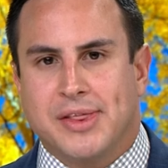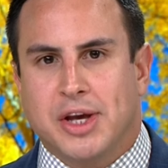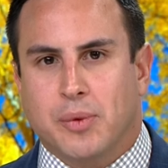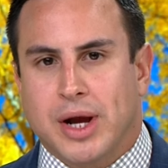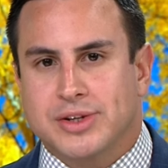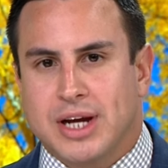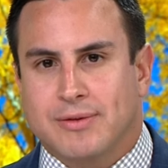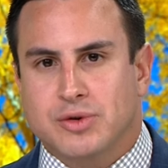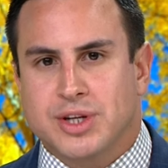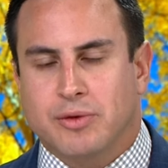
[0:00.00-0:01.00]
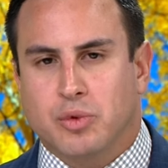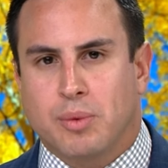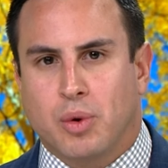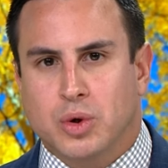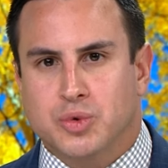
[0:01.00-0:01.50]
the arrest after several
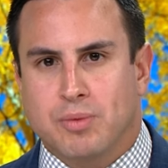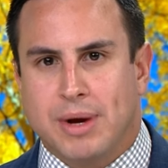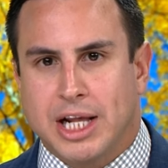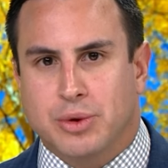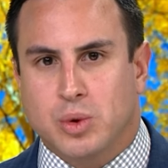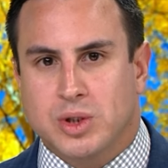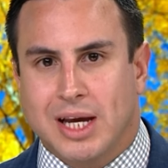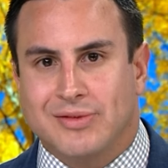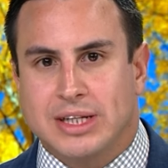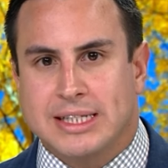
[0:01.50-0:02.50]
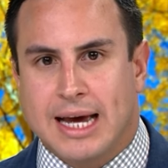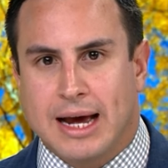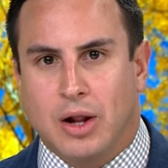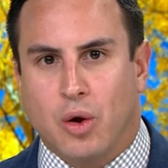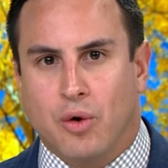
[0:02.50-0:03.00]
reports were made through Safe to
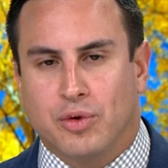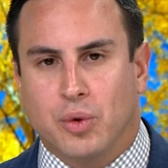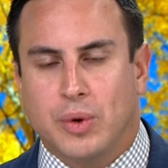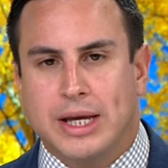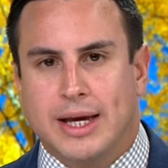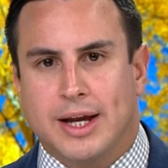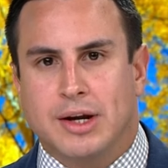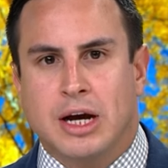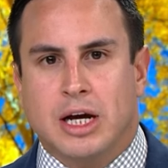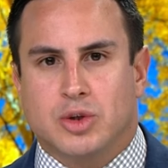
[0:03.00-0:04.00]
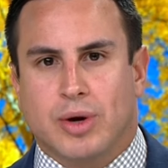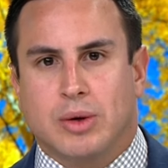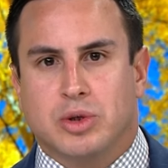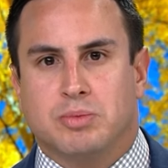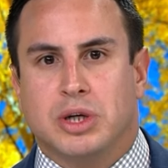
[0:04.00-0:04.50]
Tell over the weekend. Drain
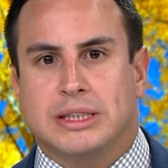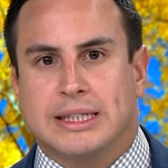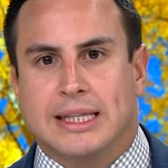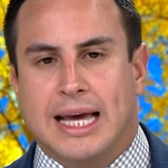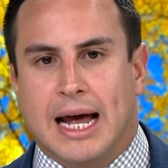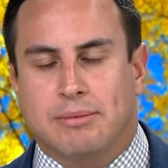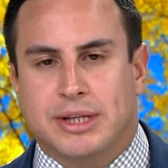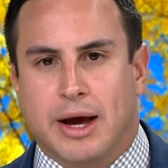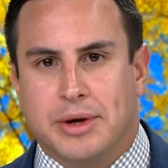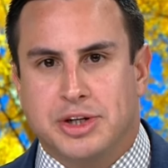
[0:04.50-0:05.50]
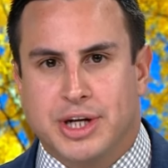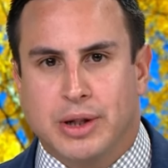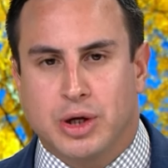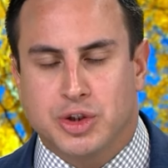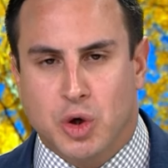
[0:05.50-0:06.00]
was booked into the Adams County County Jail
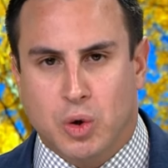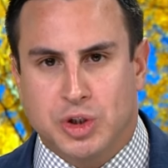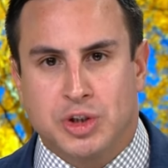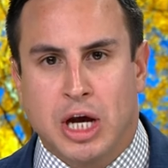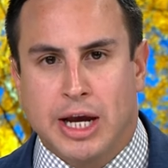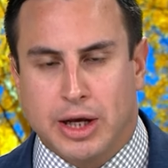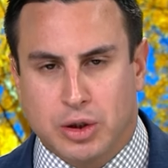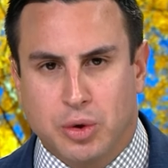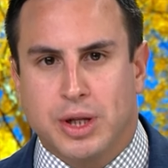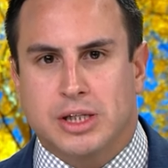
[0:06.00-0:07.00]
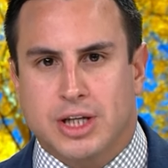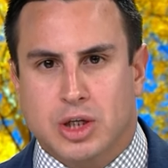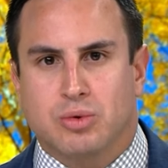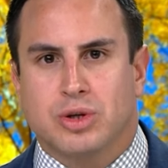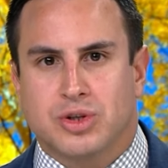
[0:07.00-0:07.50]
on charges including
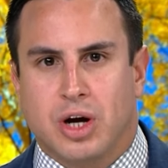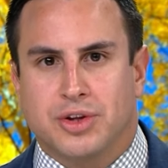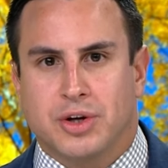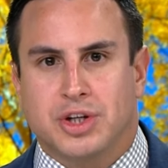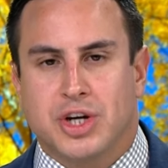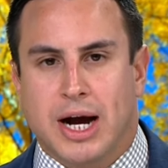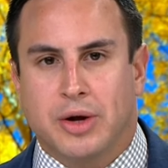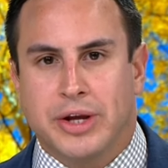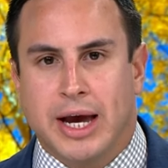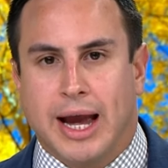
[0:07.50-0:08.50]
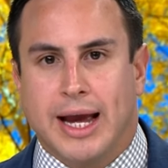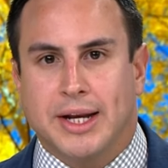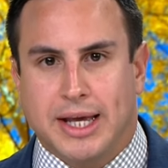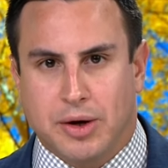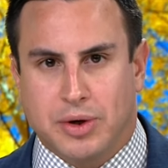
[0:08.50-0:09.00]
sexual assault on a child and
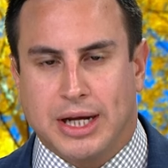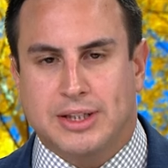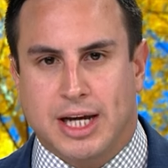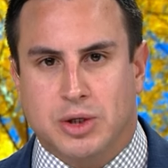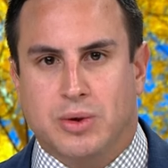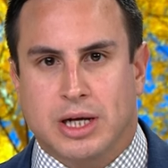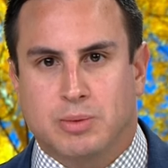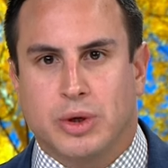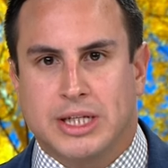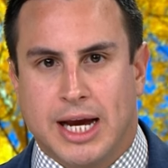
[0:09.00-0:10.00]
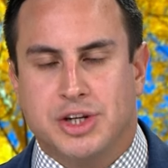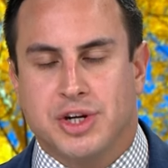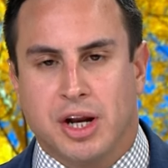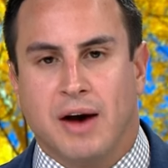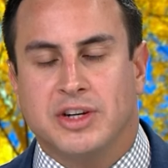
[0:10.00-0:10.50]
internet sexual
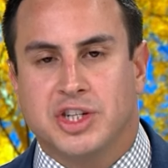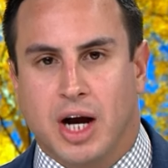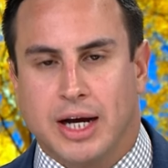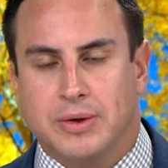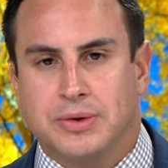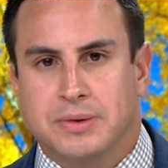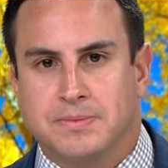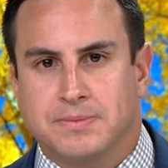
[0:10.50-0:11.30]
exploitation of a child.